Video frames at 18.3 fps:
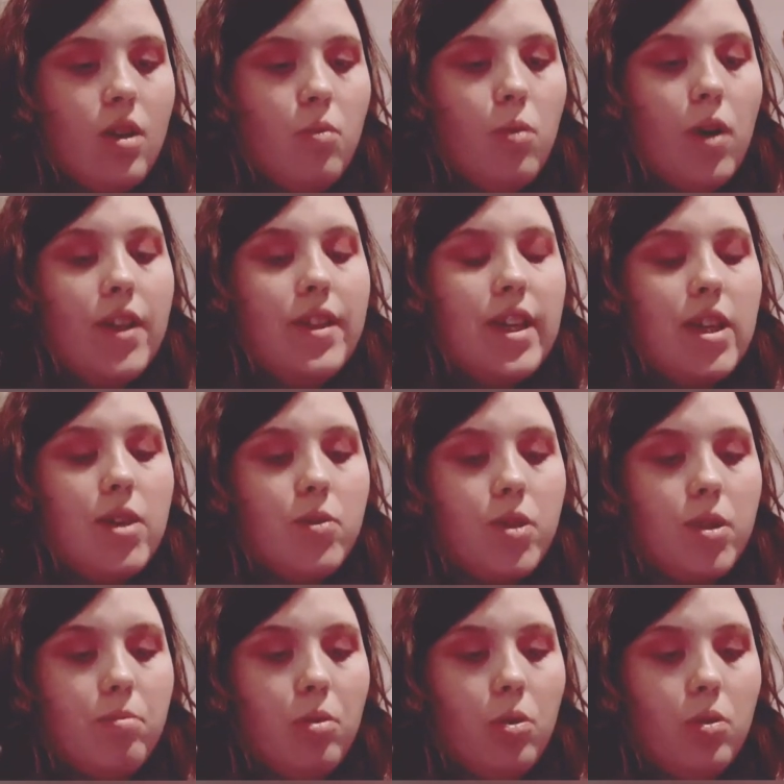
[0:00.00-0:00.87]
whether you
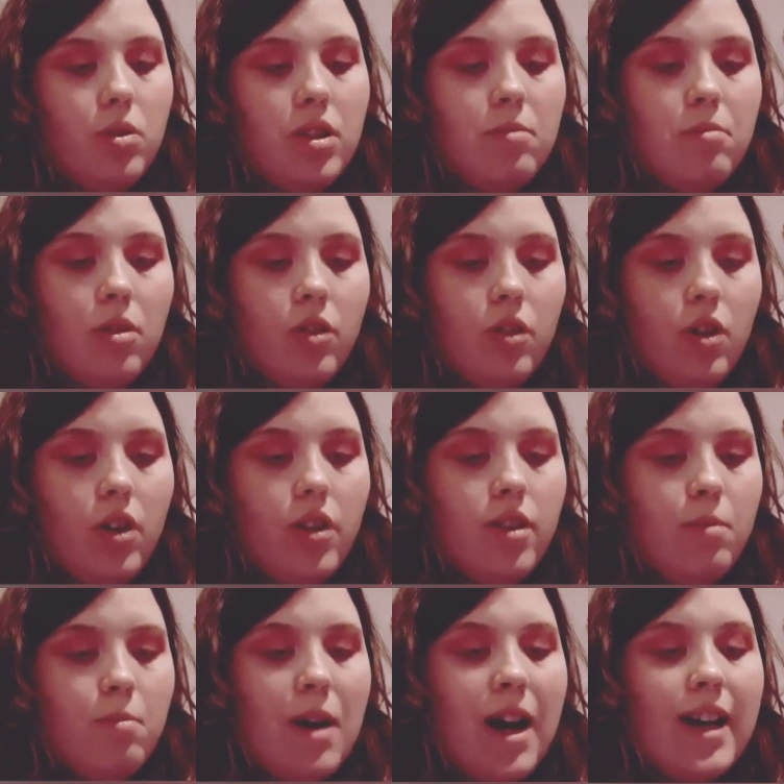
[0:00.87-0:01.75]
support him or
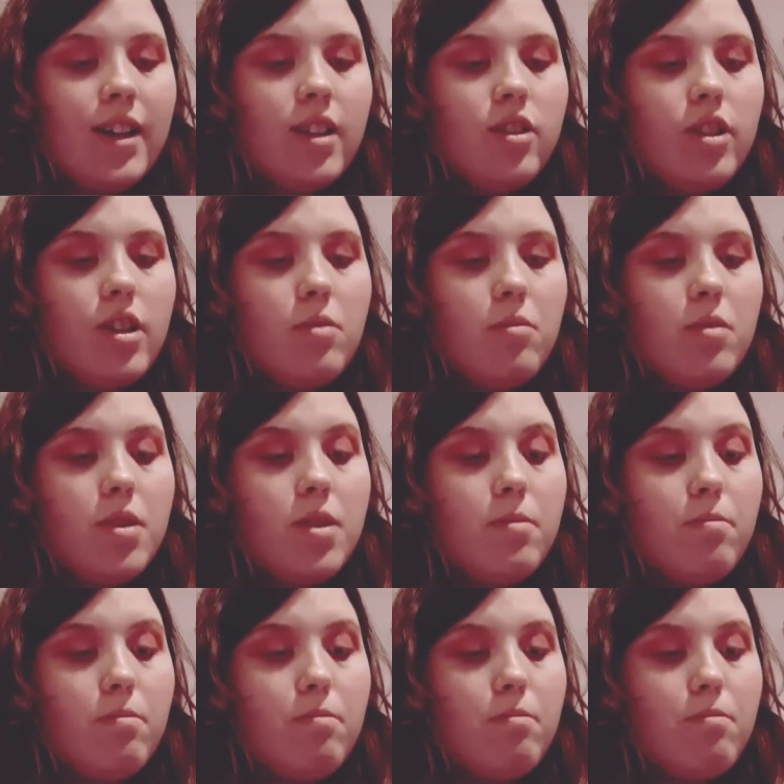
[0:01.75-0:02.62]
not. The packaging was
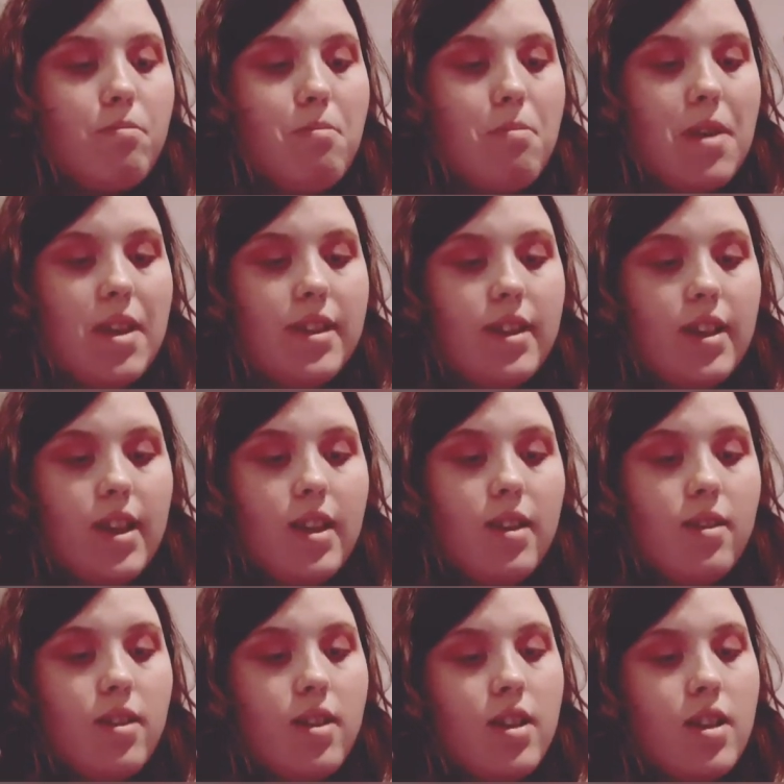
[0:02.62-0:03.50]
busy.